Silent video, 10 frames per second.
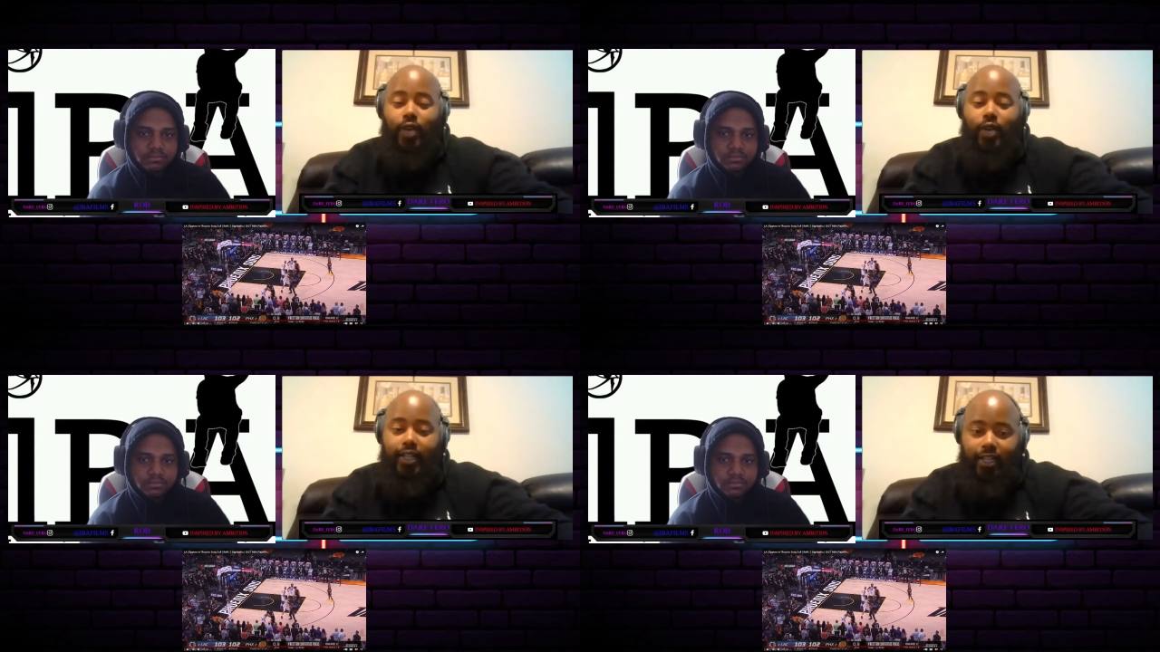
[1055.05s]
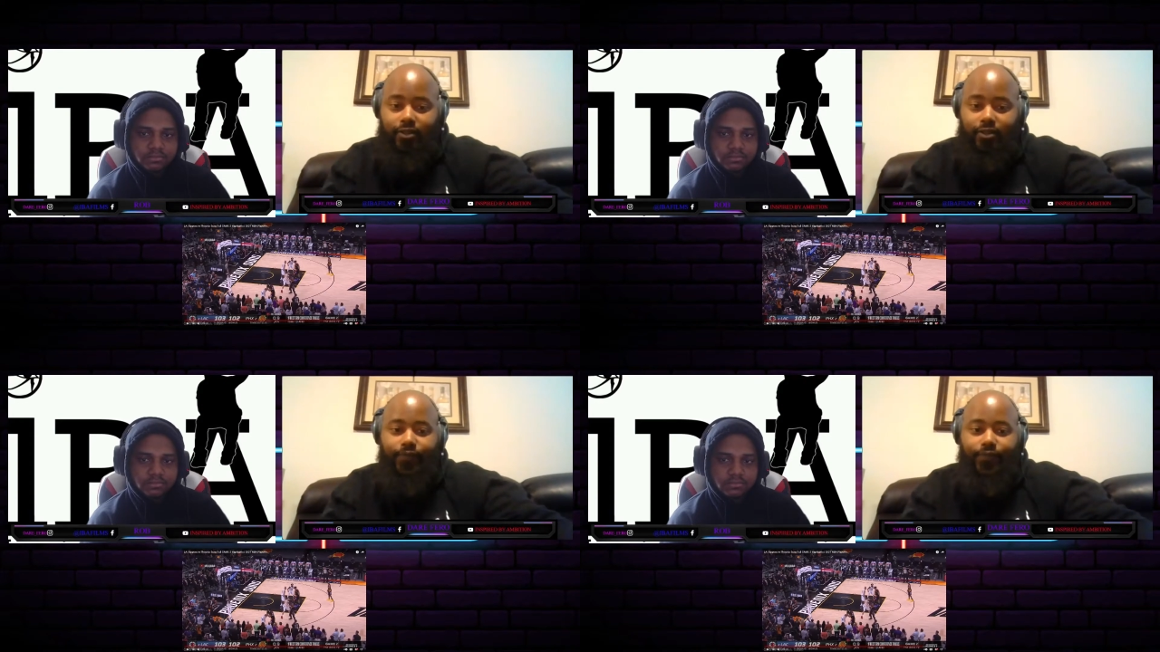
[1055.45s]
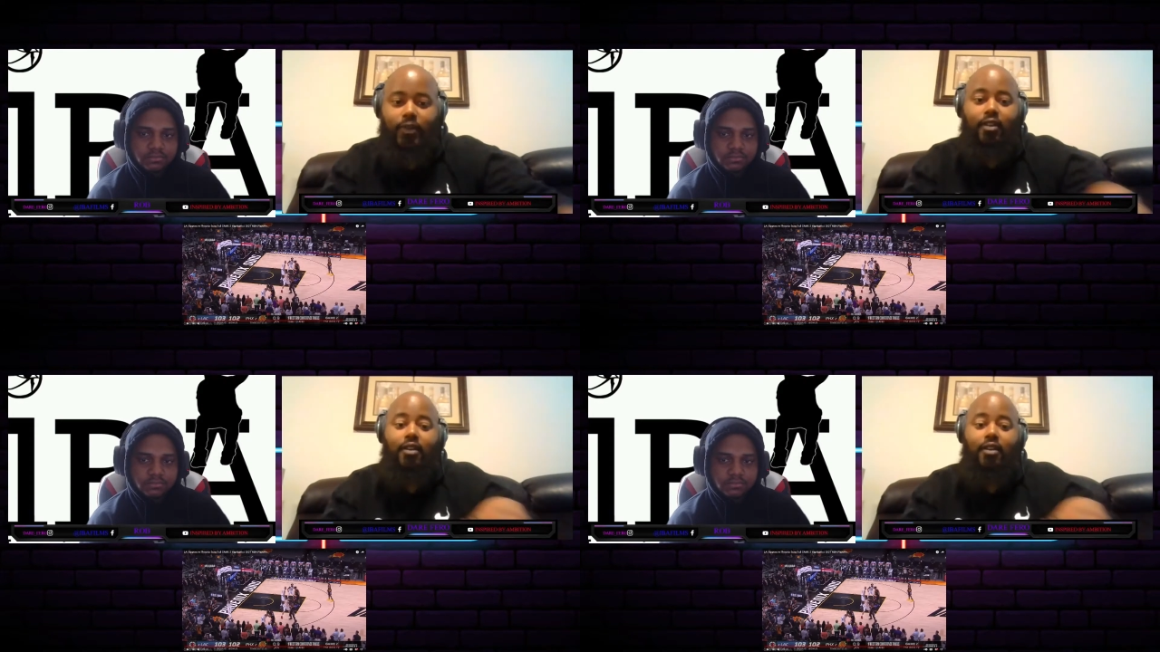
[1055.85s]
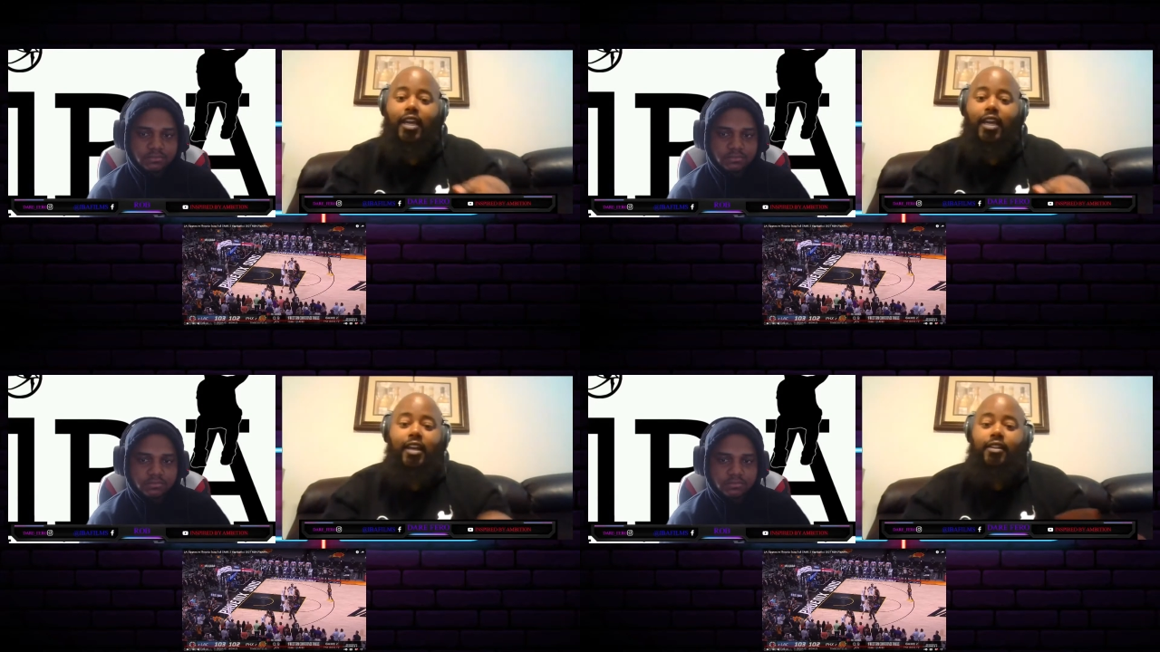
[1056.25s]
Speaker 1: right now,
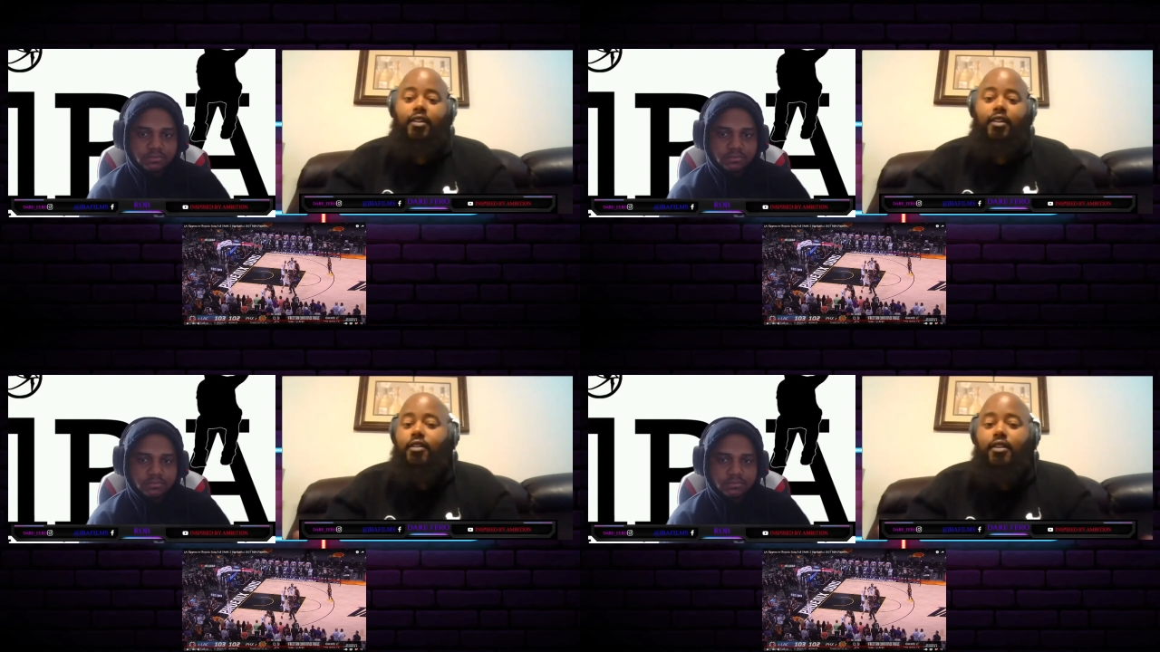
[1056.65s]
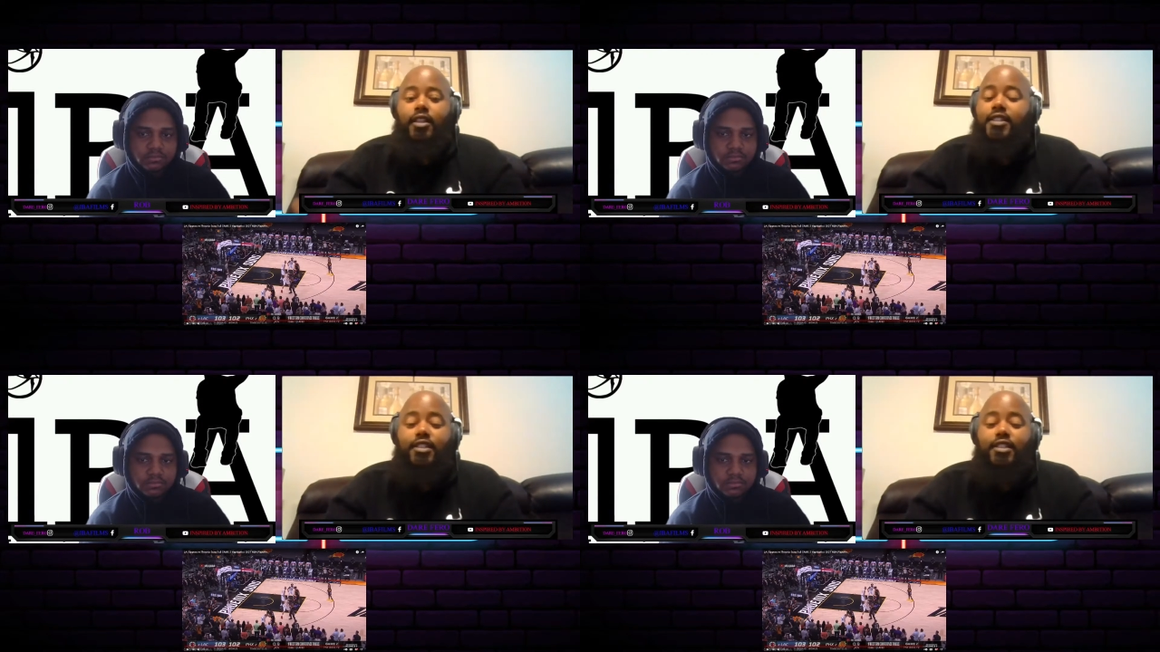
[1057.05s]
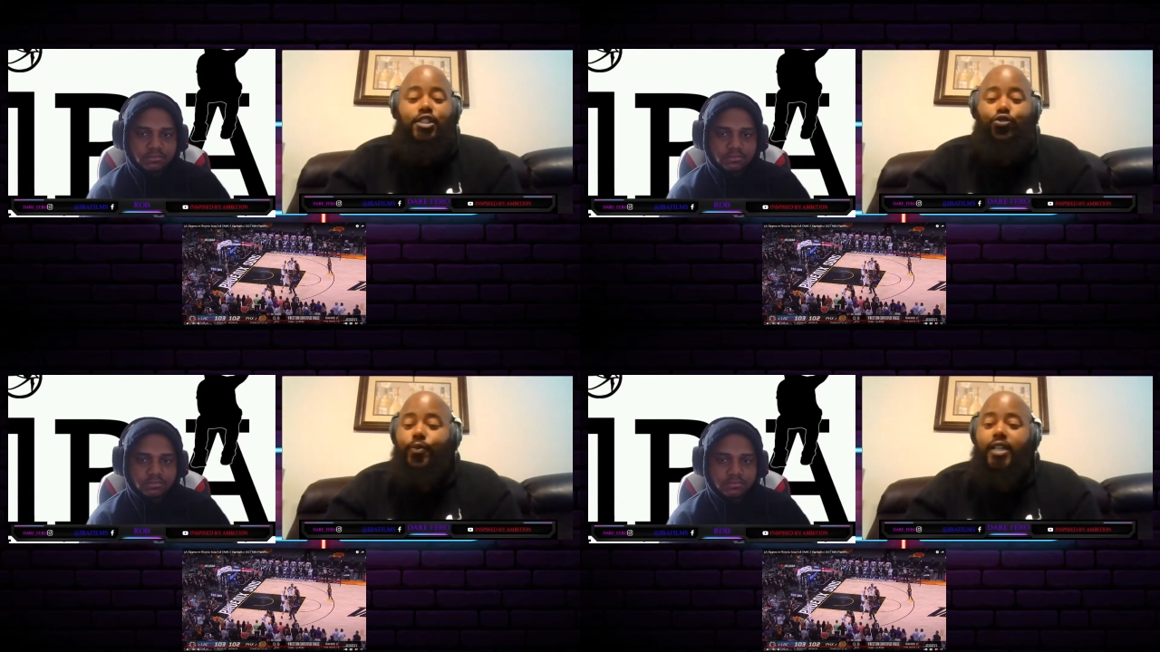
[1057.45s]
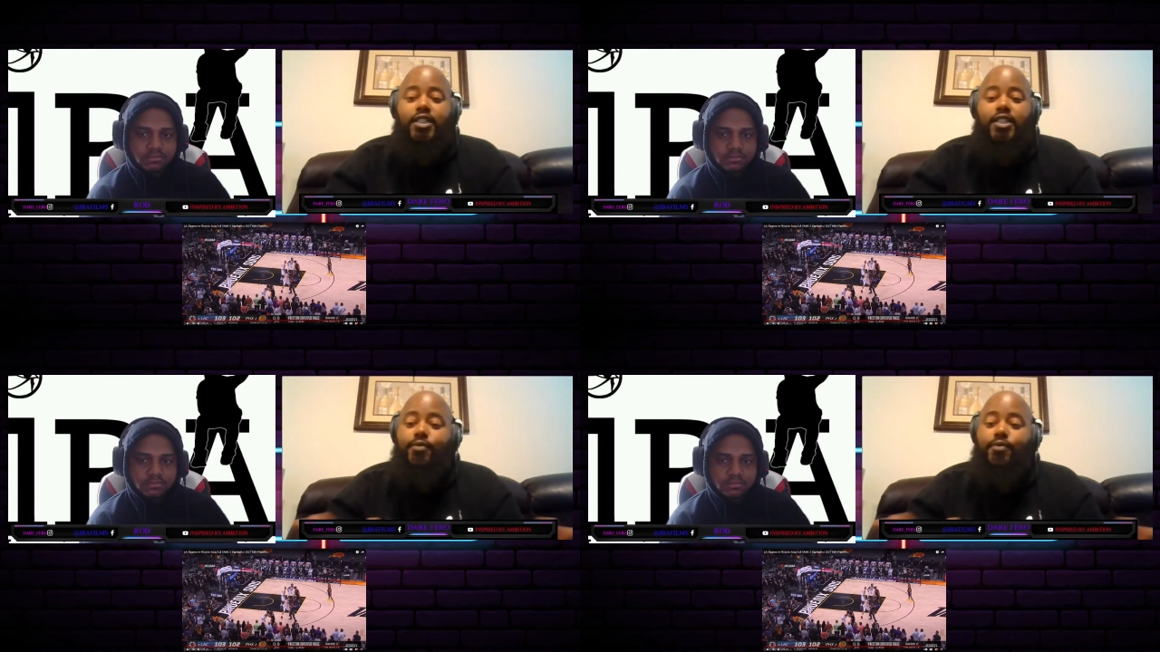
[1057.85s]
and this is just going to be a
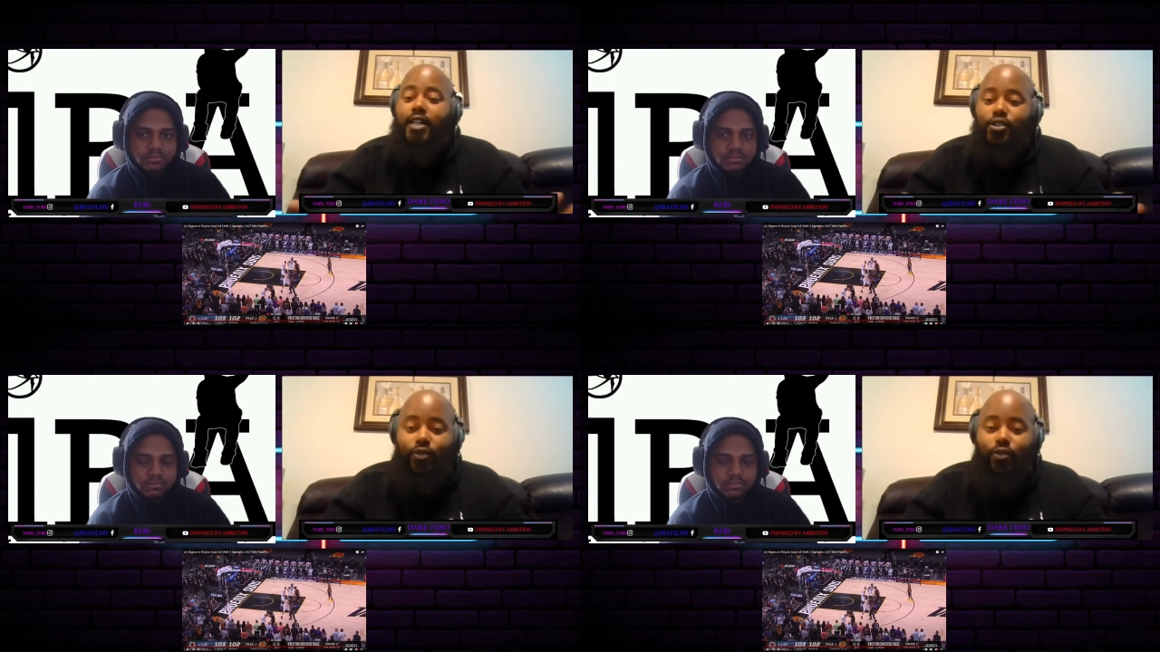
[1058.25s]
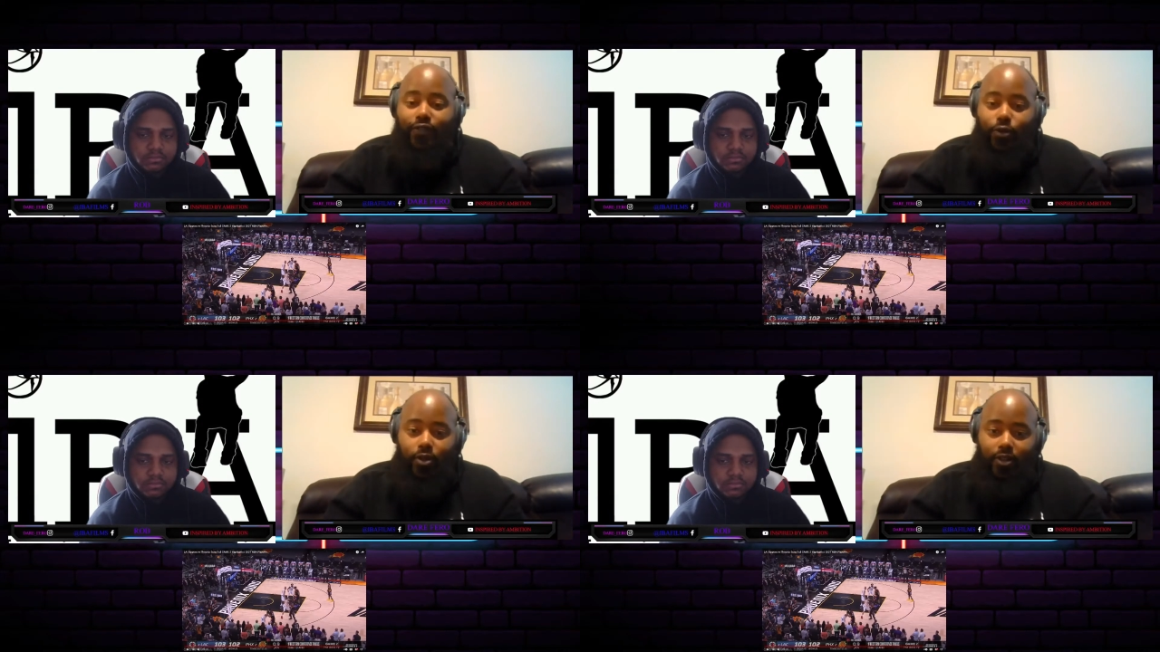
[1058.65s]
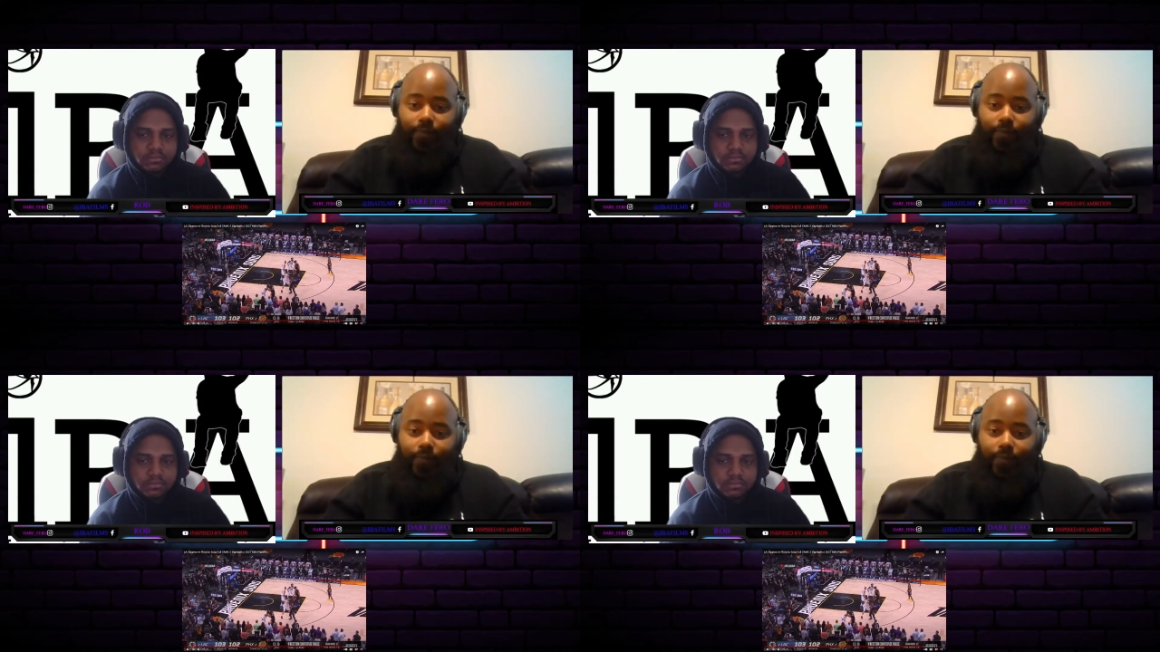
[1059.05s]
chess match going forward.